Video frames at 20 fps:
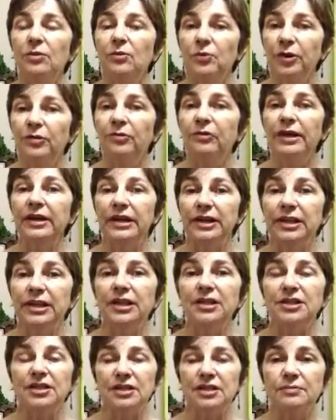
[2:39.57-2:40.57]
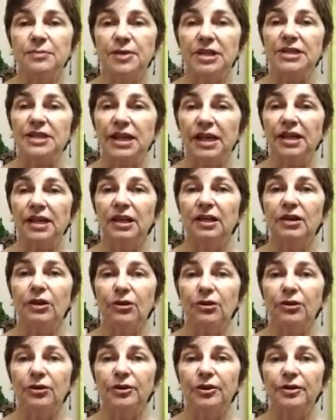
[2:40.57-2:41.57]
we really need to be taking
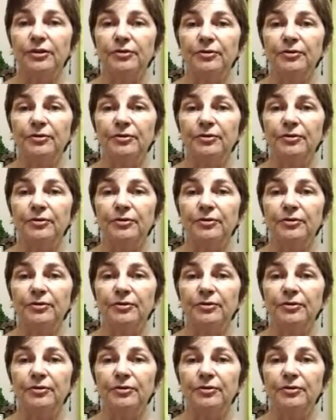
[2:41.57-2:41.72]
on.